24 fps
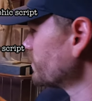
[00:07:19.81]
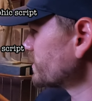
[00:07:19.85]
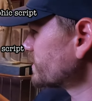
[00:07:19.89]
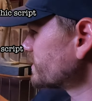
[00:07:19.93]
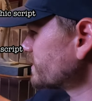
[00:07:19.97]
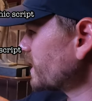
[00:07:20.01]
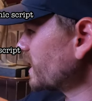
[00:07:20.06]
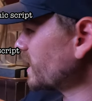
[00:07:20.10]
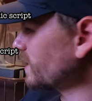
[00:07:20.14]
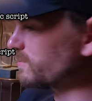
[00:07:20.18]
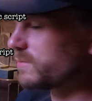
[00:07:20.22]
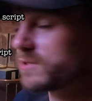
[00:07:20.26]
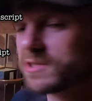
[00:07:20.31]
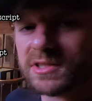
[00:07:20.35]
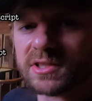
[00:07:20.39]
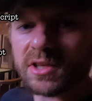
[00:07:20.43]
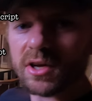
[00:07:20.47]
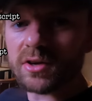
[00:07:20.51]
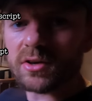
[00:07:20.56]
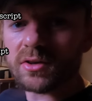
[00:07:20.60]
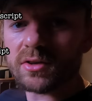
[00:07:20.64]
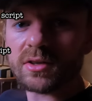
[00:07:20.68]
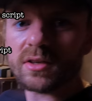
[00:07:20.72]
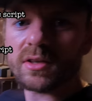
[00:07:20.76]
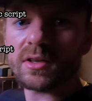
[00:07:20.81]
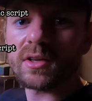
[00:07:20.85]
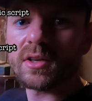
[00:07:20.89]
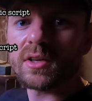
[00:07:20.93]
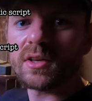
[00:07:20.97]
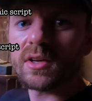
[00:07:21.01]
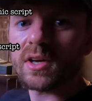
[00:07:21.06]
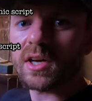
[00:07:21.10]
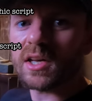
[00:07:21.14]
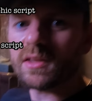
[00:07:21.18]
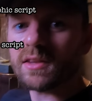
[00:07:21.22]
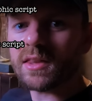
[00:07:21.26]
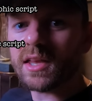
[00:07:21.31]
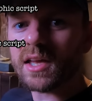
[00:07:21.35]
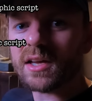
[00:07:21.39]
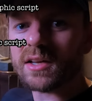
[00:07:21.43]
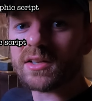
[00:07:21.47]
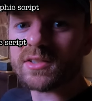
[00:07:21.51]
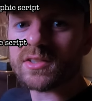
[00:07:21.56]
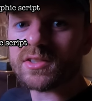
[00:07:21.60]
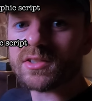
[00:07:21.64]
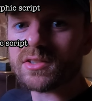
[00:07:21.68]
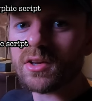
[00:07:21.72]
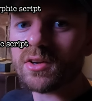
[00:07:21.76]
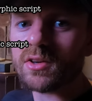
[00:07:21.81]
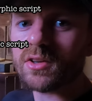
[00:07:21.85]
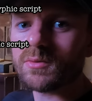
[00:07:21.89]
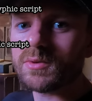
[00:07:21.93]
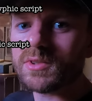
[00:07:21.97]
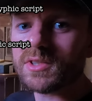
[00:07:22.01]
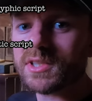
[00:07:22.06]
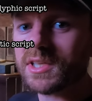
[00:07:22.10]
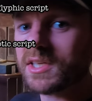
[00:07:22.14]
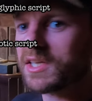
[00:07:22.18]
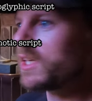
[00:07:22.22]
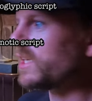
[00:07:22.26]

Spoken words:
on the same stone. And that stone was